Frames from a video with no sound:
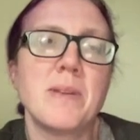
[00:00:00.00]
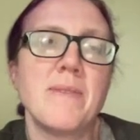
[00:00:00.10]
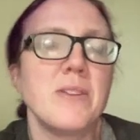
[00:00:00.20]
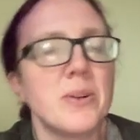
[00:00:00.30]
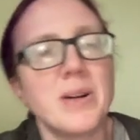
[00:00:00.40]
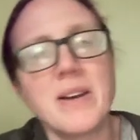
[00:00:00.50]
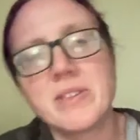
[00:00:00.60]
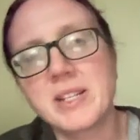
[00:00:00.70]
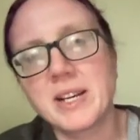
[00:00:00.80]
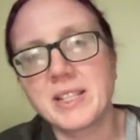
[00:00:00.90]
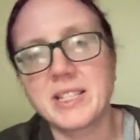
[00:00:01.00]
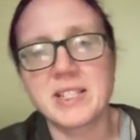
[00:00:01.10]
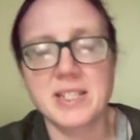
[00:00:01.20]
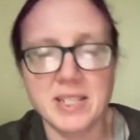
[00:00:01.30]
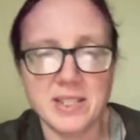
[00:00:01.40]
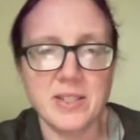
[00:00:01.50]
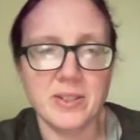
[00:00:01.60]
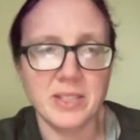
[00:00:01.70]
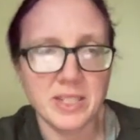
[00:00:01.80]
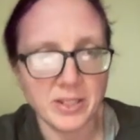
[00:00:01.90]
but if you don't have a dot, that doesn't
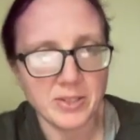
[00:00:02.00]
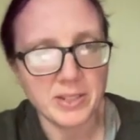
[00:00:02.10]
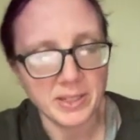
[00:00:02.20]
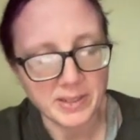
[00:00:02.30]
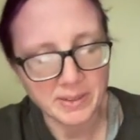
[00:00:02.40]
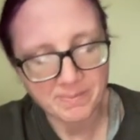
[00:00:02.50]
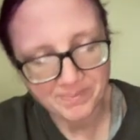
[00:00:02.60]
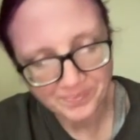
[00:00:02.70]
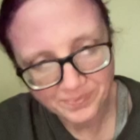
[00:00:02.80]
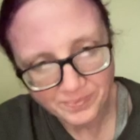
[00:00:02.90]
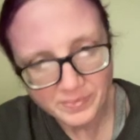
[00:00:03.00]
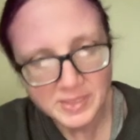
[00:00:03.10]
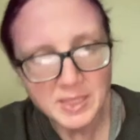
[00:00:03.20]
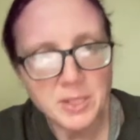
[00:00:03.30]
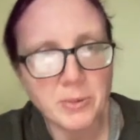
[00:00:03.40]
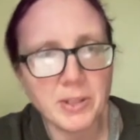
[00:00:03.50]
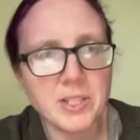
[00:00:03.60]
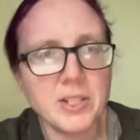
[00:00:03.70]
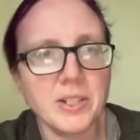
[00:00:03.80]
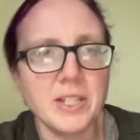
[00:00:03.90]
necessarily tell you anything. So we're going
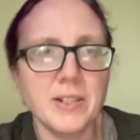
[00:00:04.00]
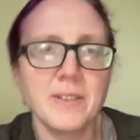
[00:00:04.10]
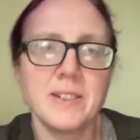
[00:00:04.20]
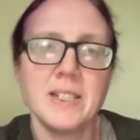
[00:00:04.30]
to start here.